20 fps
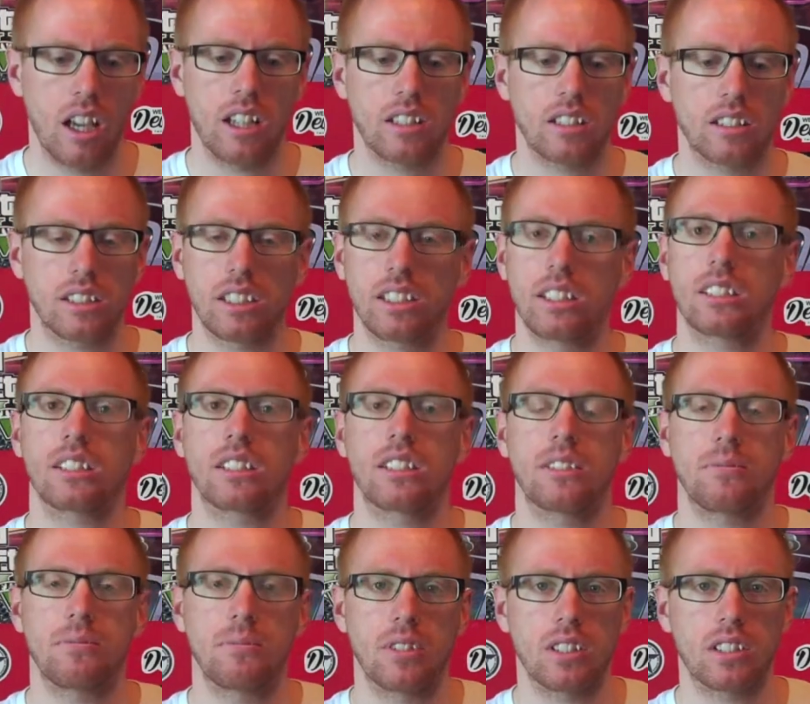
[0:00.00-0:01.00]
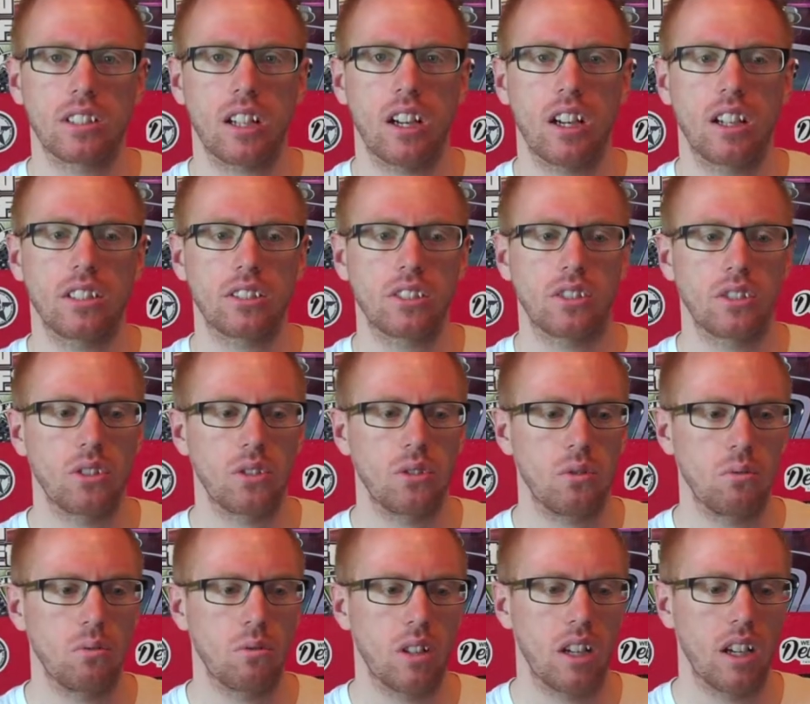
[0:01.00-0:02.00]
Caesar, decides to
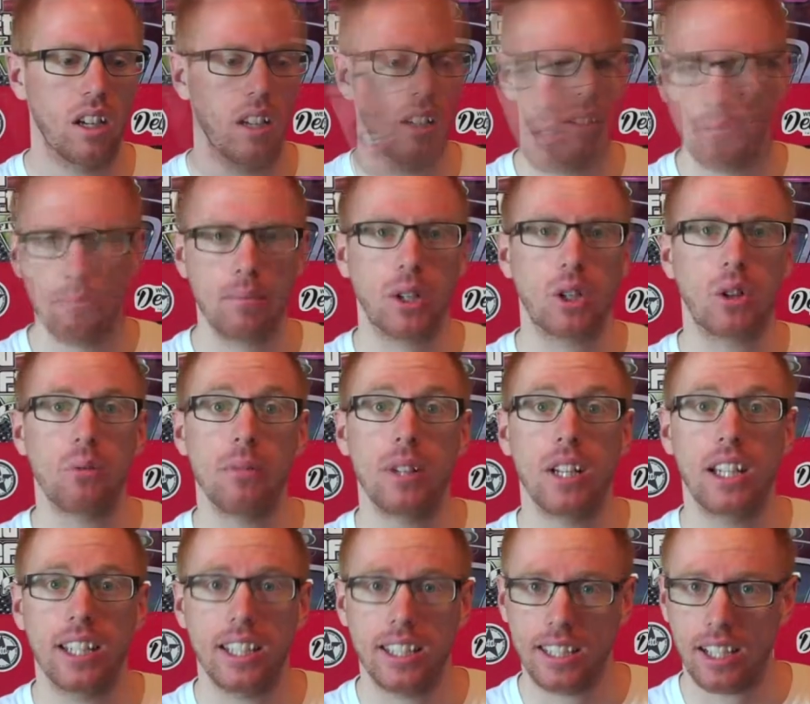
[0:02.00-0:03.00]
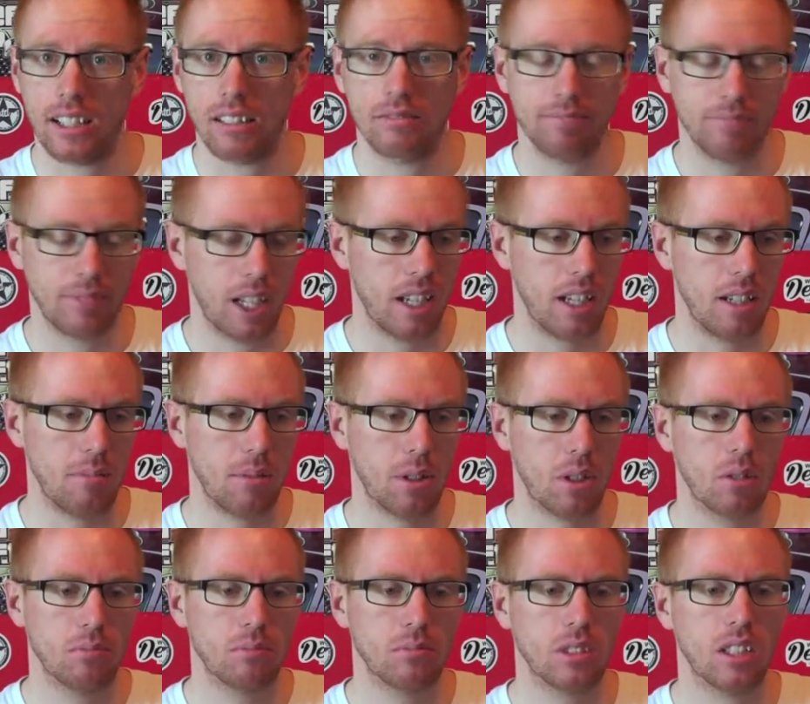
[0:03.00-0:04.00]
become a leader. He
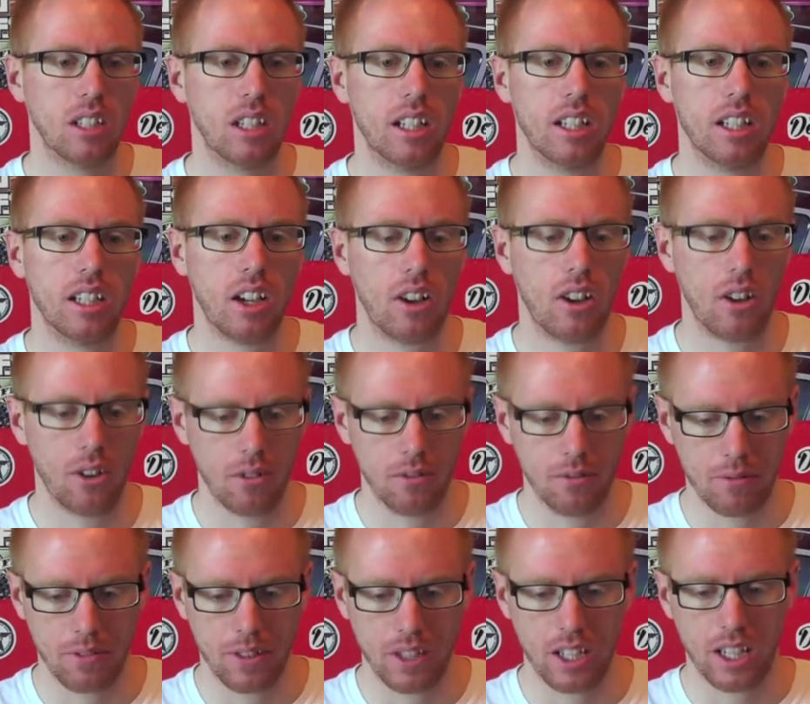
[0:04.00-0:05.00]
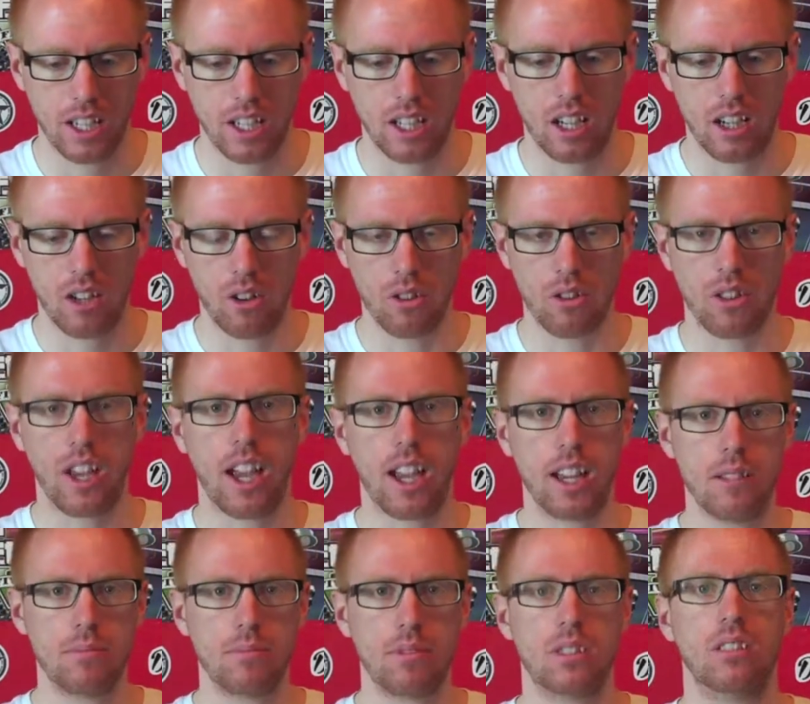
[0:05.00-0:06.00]
becomes the leader of the other
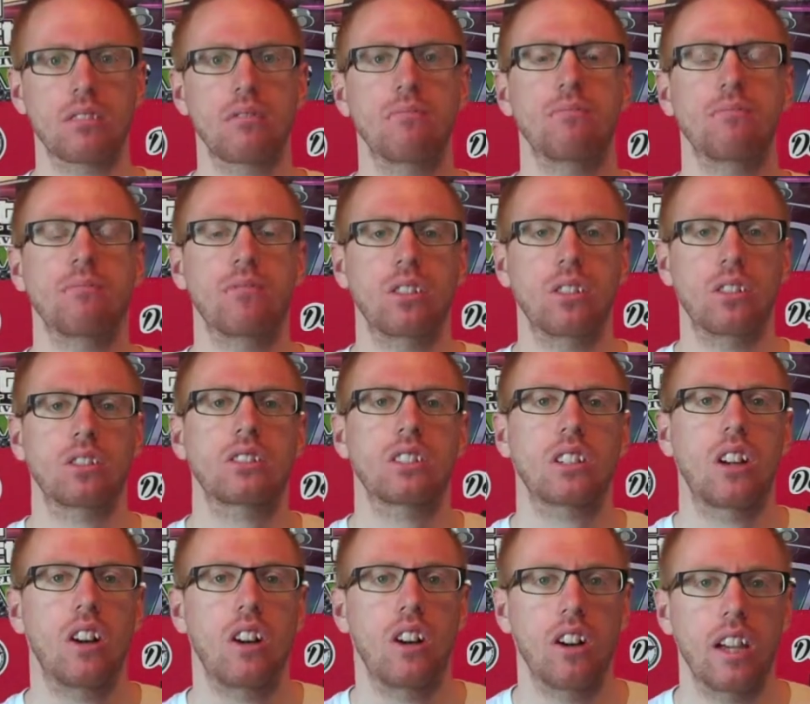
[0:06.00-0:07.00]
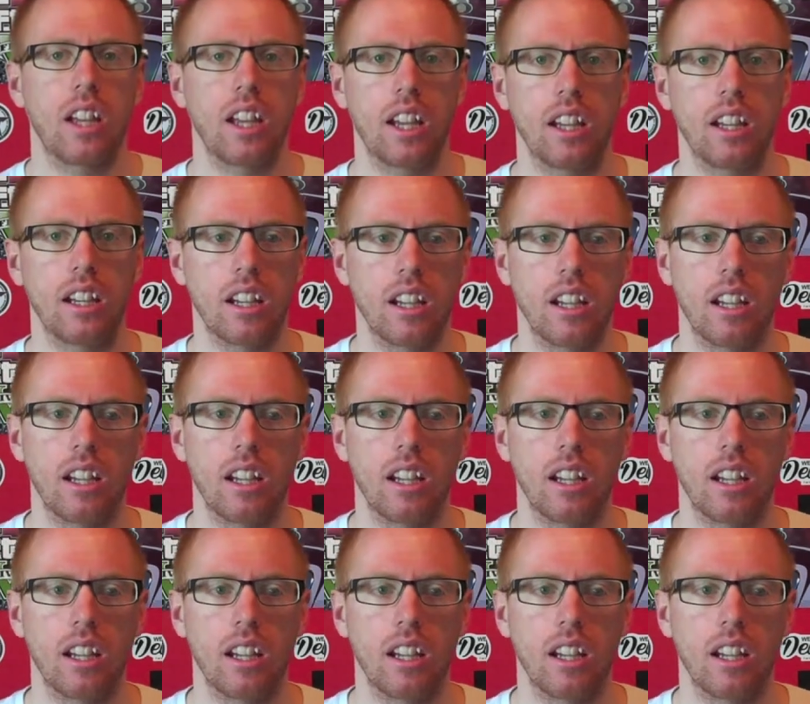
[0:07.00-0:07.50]
apes that are in